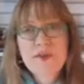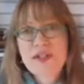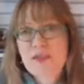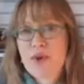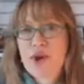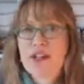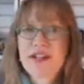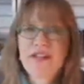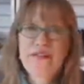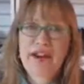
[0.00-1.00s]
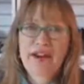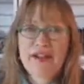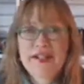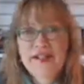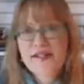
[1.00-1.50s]
with sparkling fairy
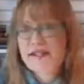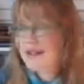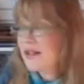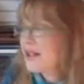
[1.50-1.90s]
dust,